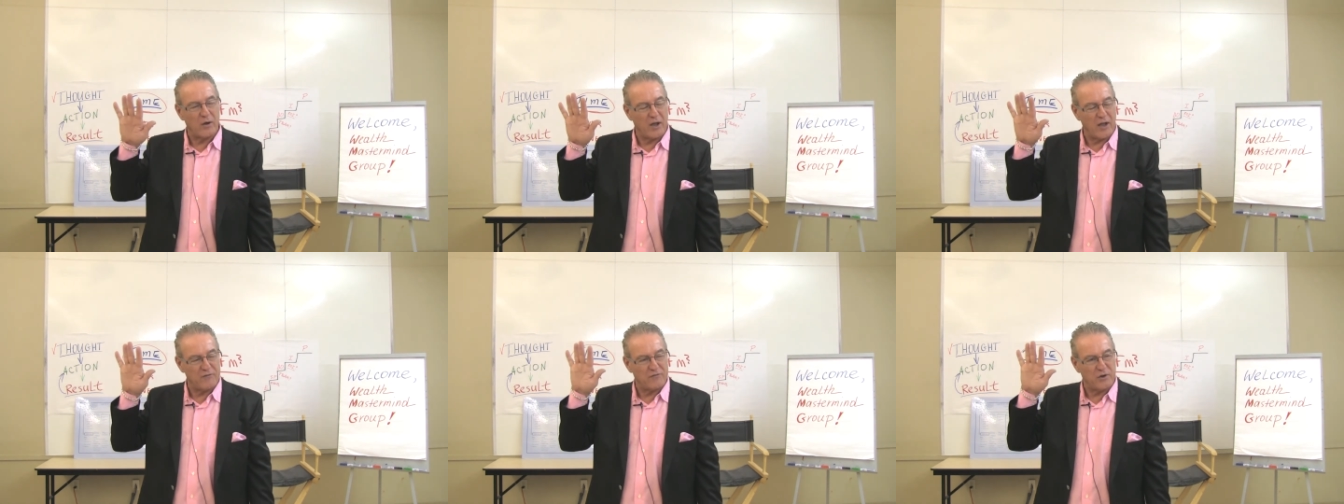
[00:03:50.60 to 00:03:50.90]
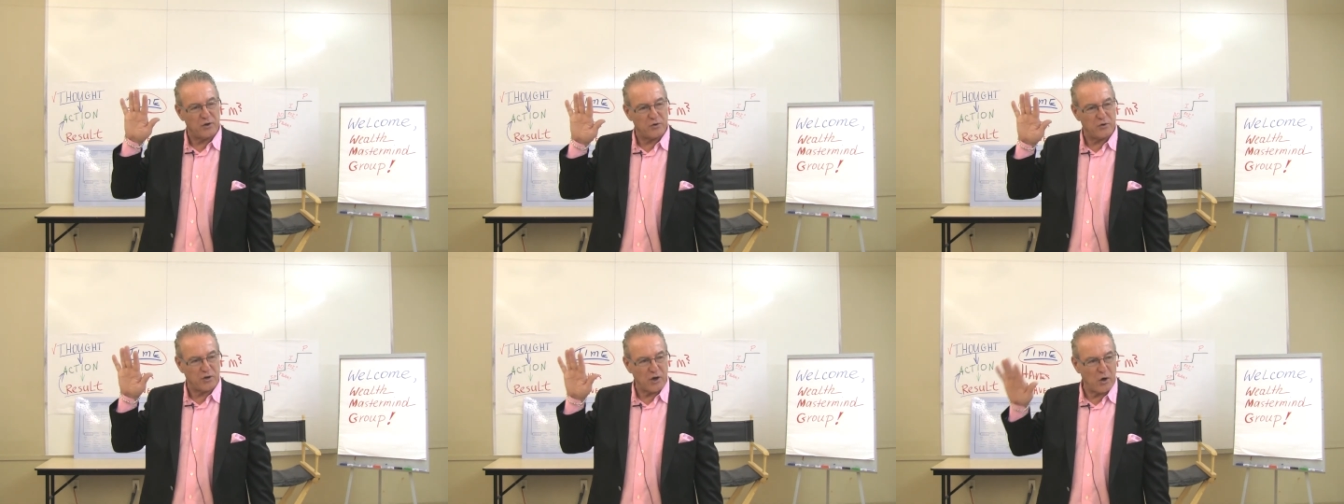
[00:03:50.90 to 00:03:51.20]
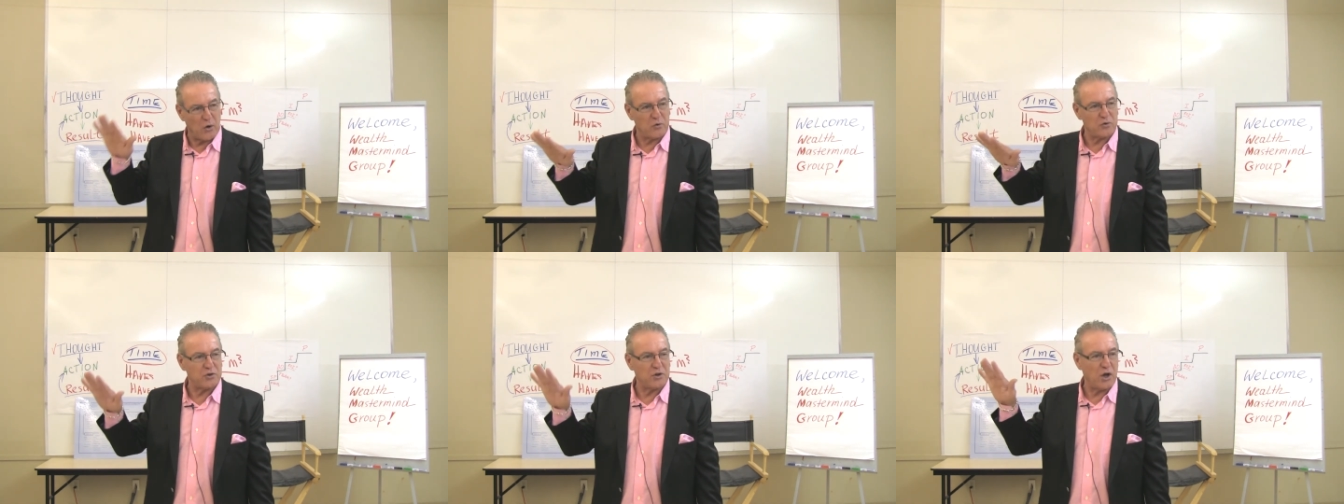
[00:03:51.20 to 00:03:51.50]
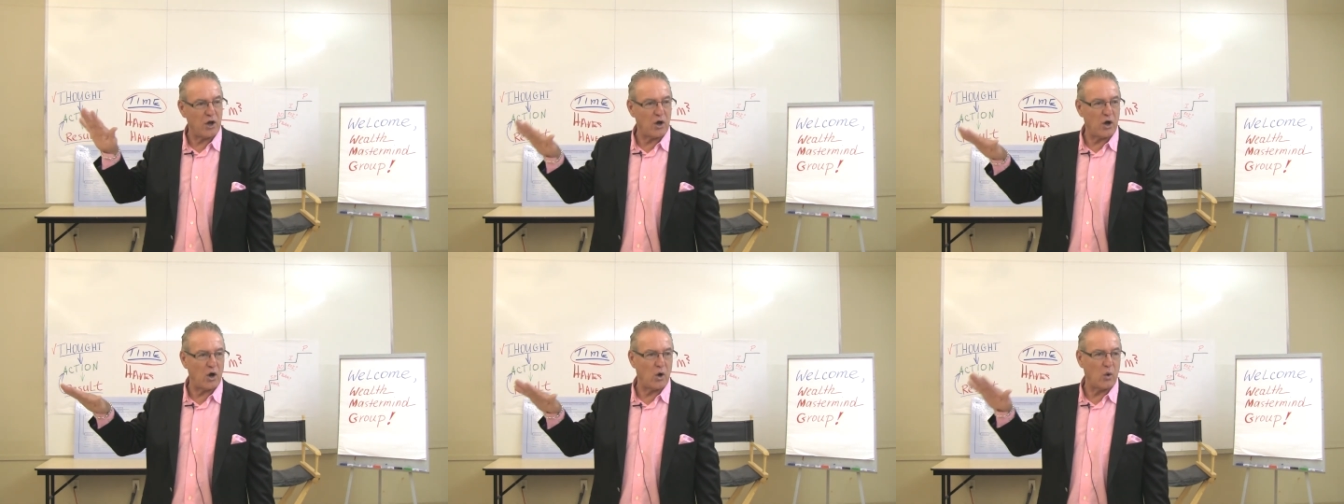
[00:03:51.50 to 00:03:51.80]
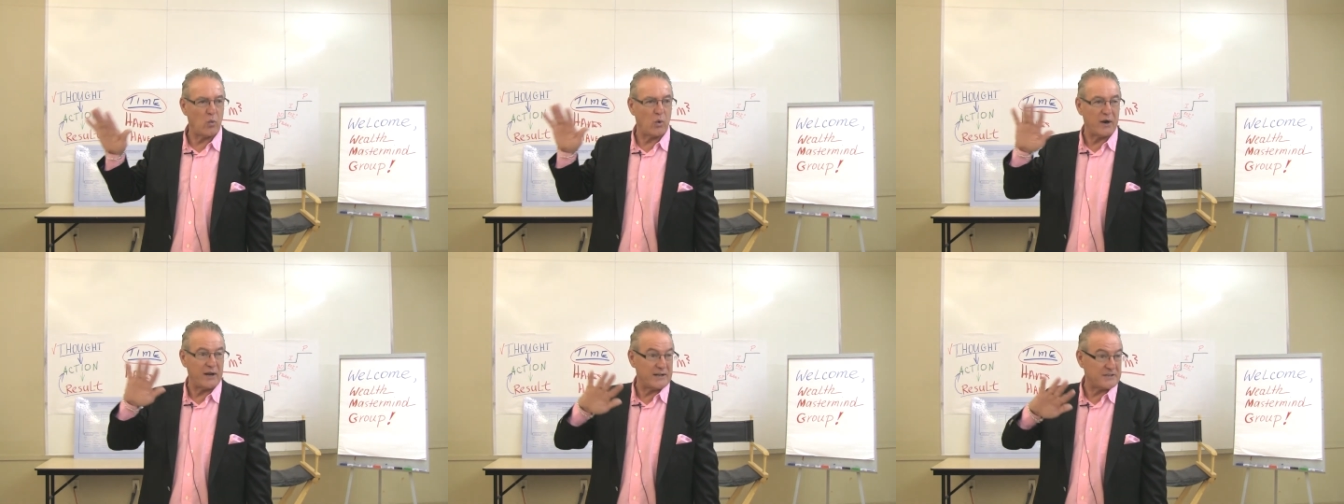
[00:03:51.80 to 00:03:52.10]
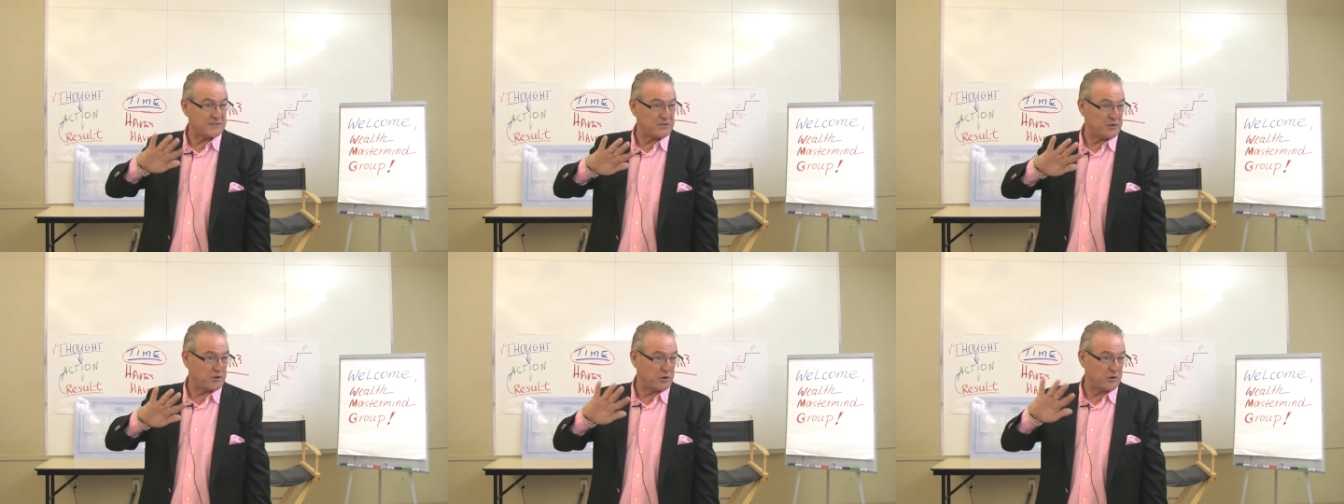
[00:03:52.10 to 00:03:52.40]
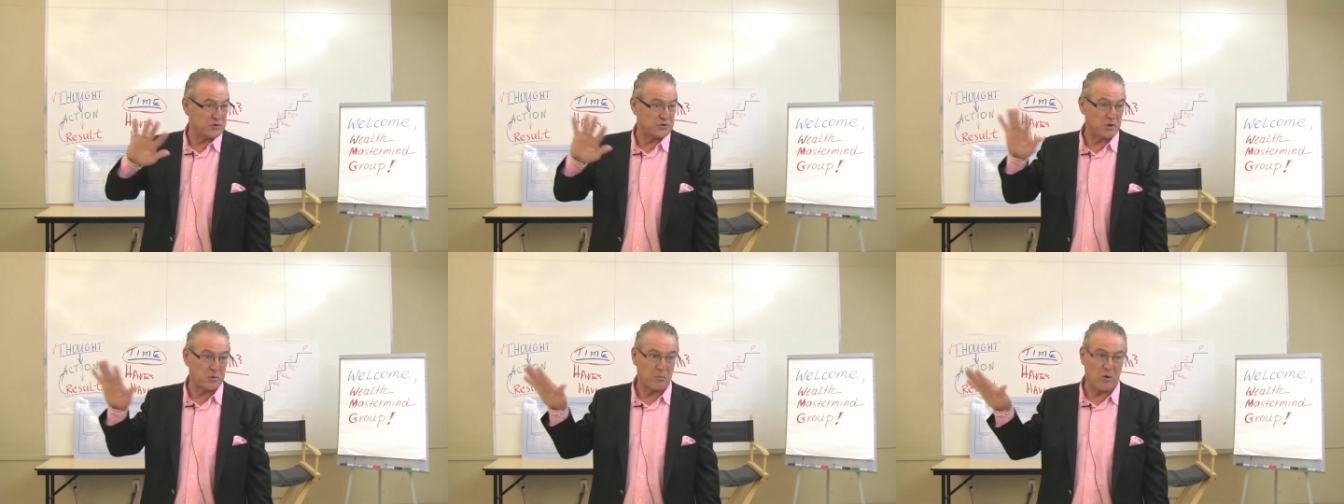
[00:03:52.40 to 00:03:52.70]
if you don't know what
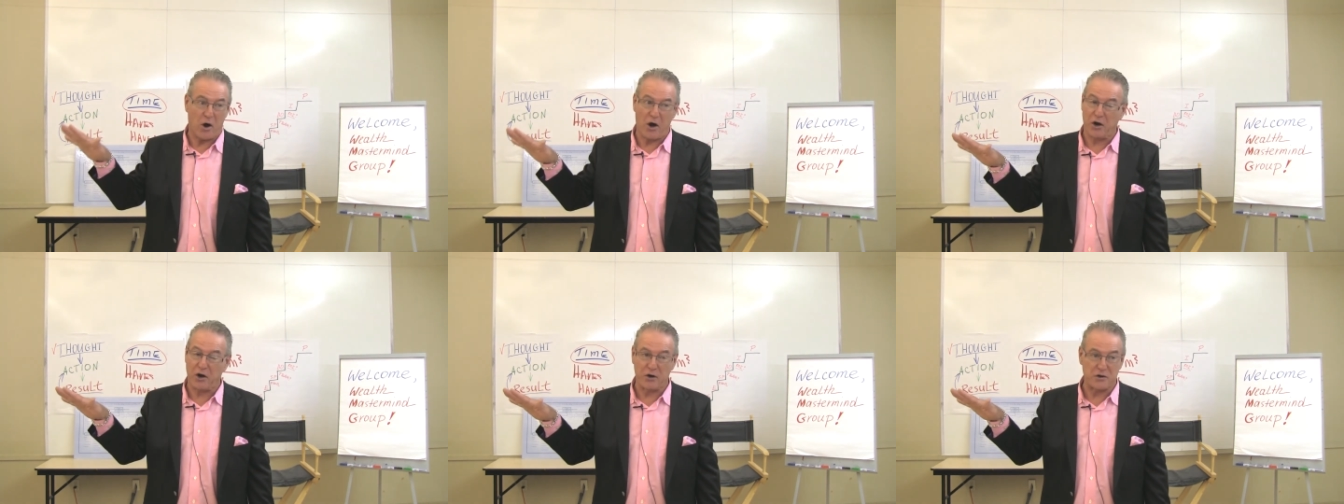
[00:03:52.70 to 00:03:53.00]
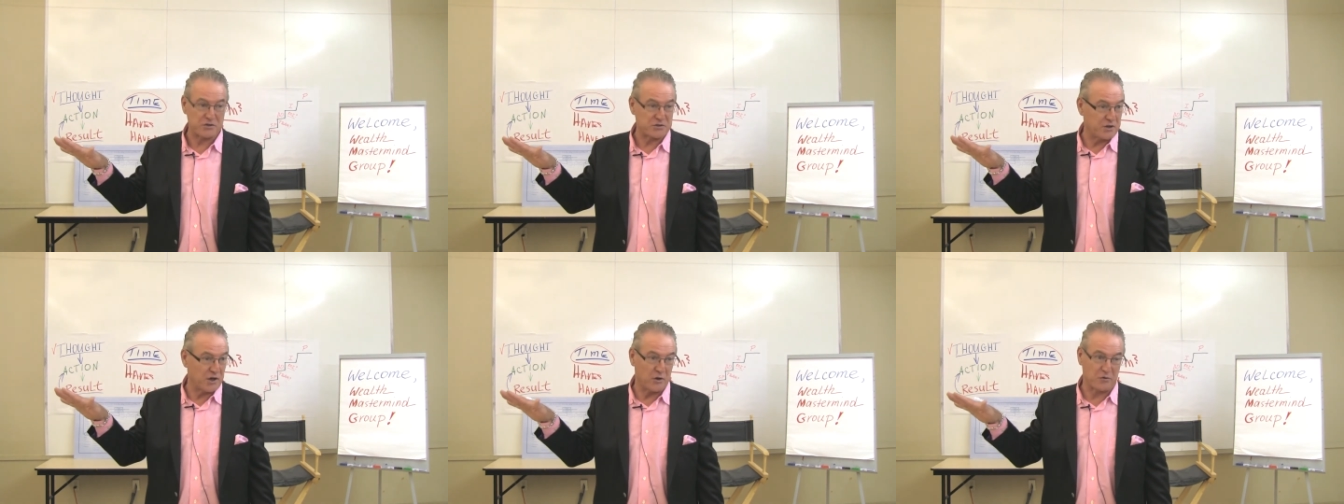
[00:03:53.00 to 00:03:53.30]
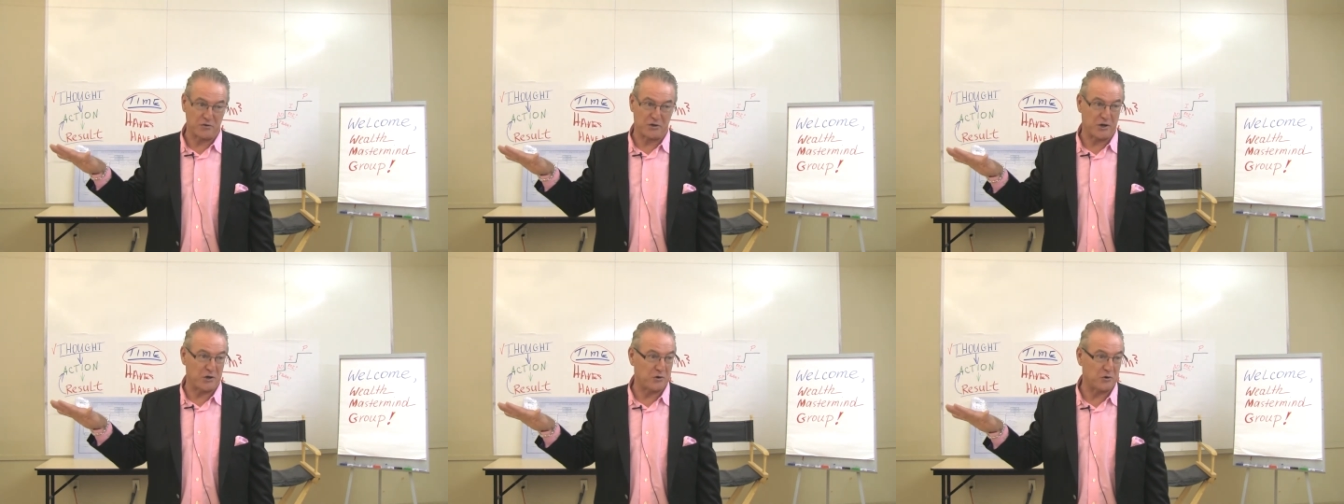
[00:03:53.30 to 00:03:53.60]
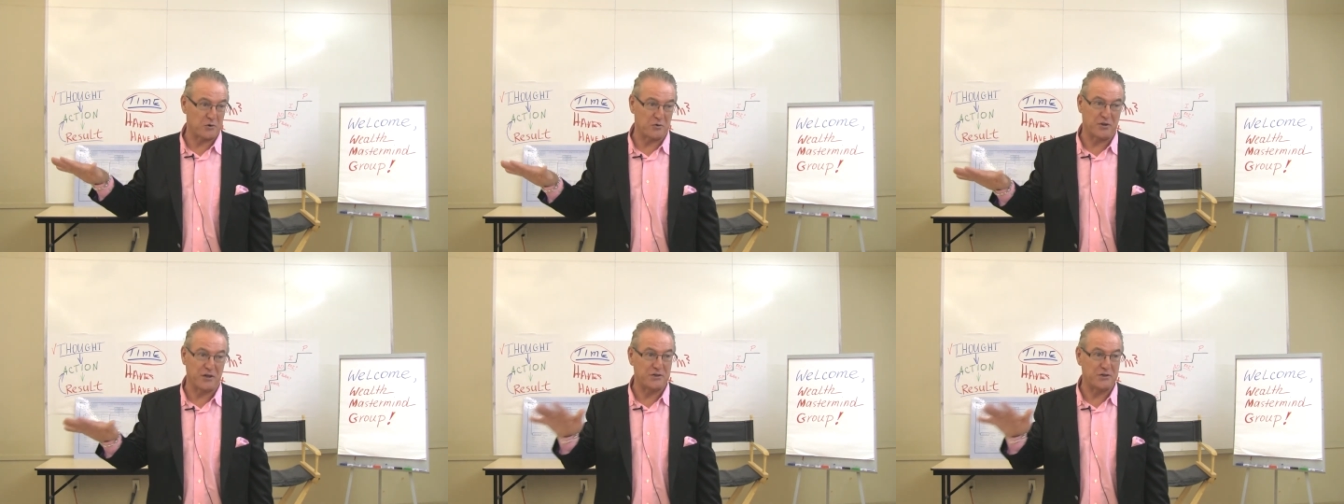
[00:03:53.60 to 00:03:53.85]
institutional marketers don't know,